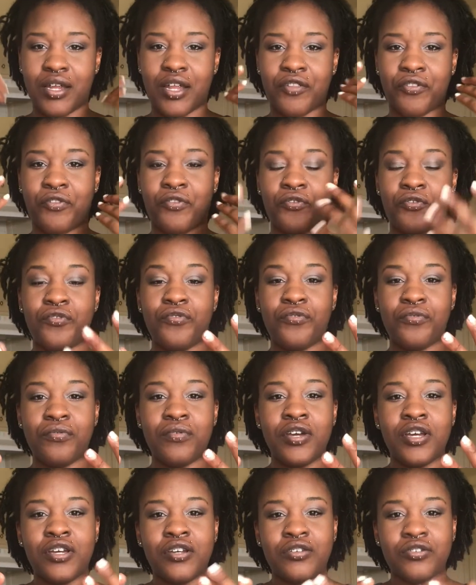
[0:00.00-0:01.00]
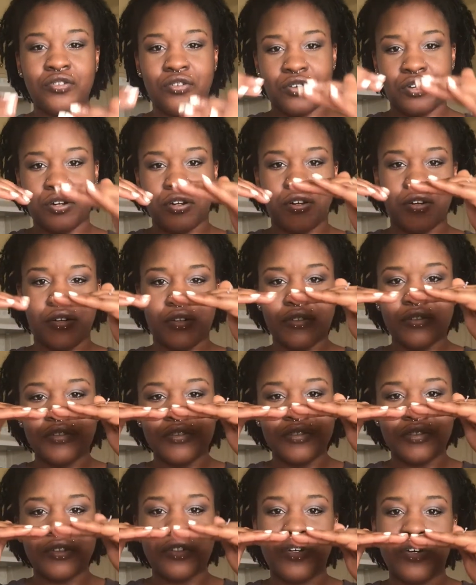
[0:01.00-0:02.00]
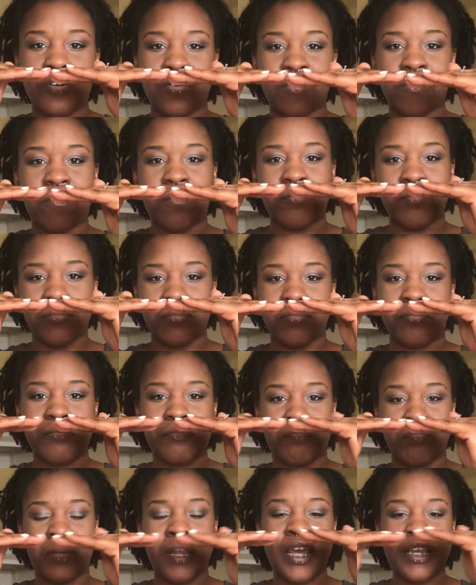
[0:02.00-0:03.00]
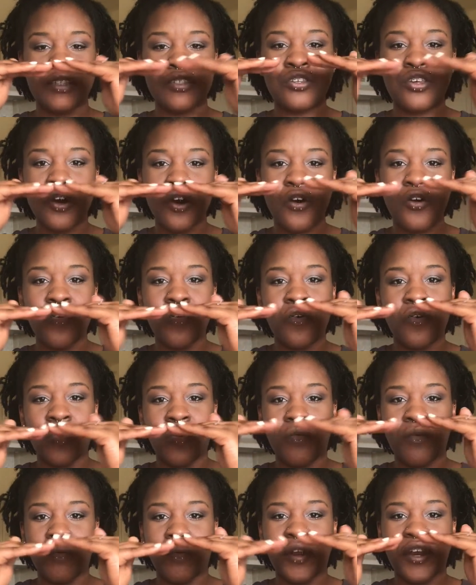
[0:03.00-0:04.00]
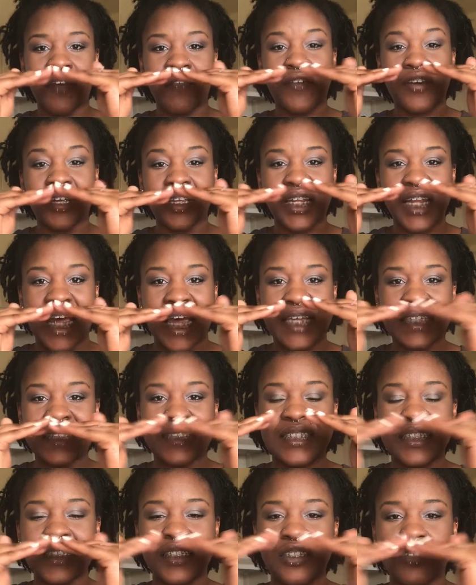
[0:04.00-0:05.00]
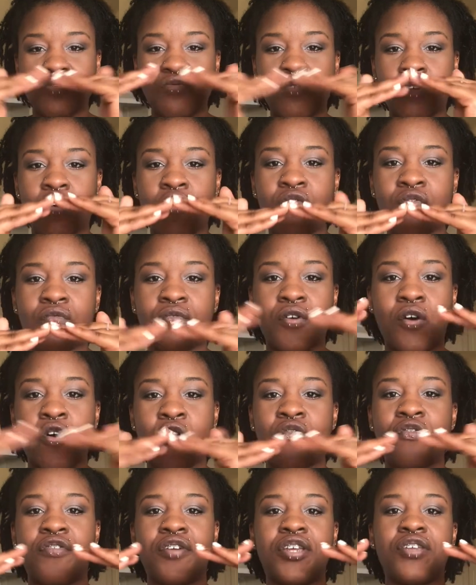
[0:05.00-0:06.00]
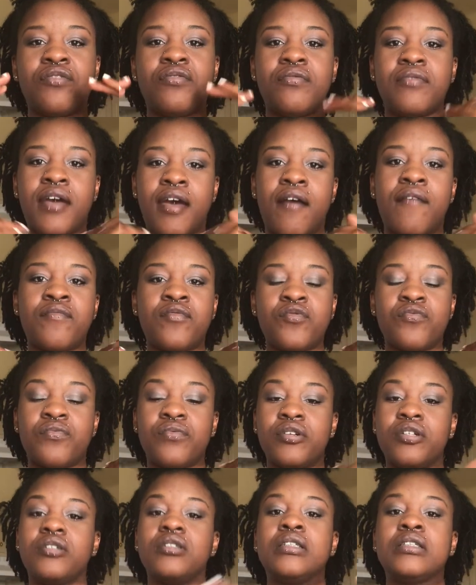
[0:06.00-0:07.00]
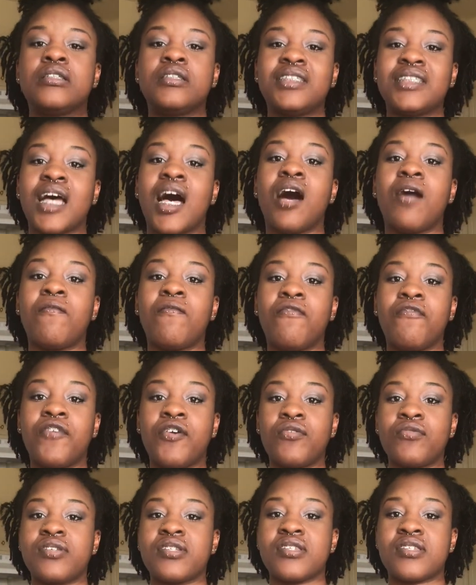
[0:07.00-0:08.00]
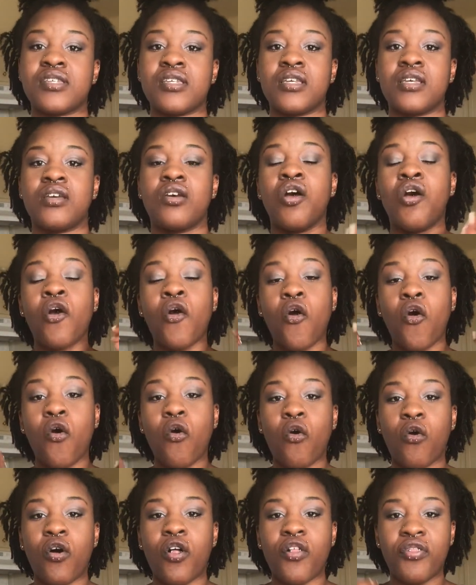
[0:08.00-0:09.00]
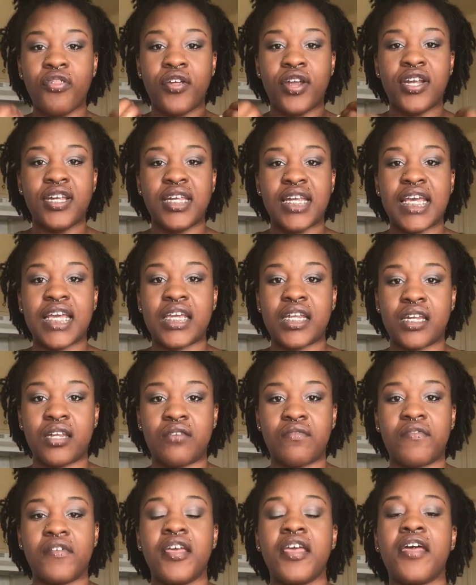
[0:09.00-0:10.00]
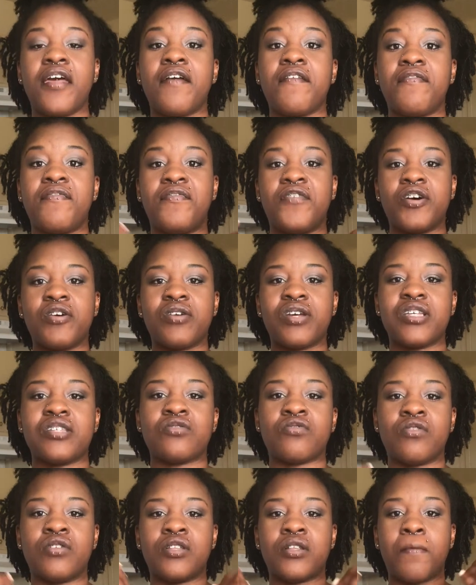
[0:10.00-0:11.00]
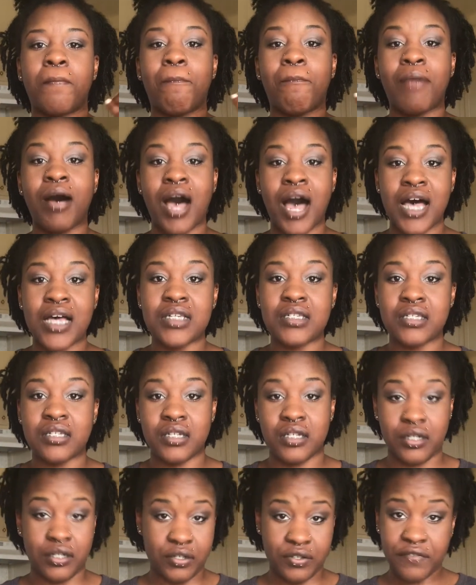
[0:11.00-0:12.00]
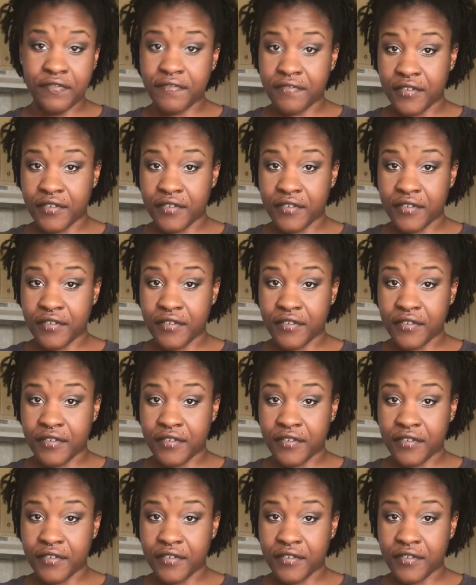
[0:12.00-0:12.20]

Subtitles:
through your, plateau or whatever glass ceiling you over, you have to really stop focusing on the negative and focus on the positive.